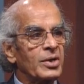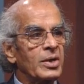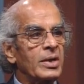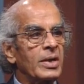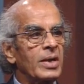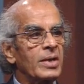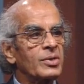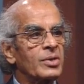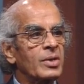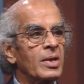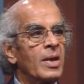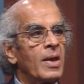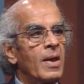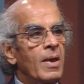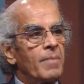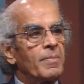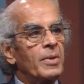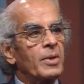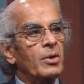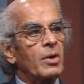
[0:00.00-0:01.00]
deaths,
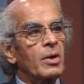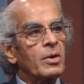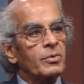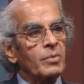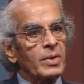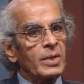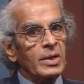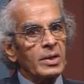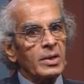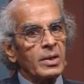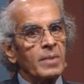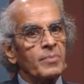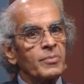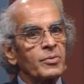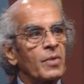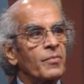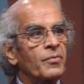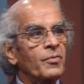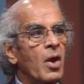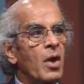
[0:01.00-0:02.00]
but also in terms
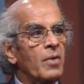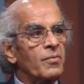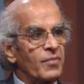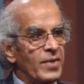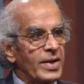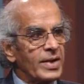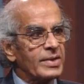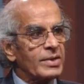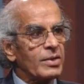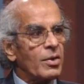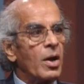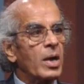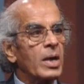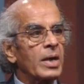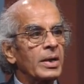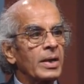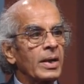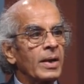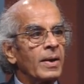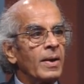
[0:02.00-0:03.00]
of conflicts
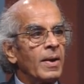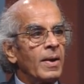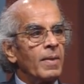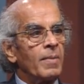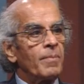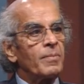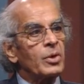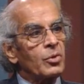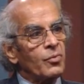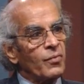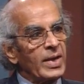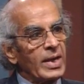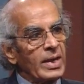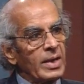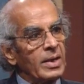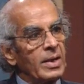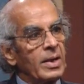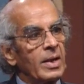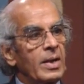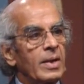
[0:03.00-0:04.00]
occurring
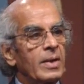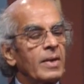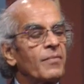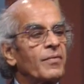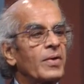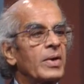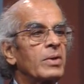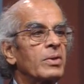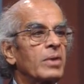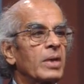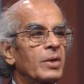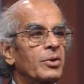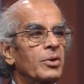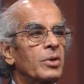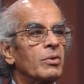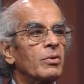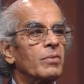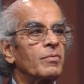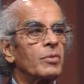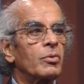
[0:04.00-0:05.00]
between different
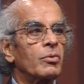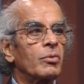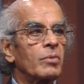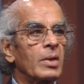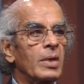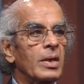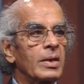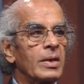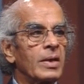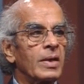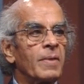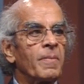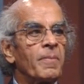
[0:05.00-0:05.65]
sections of the society.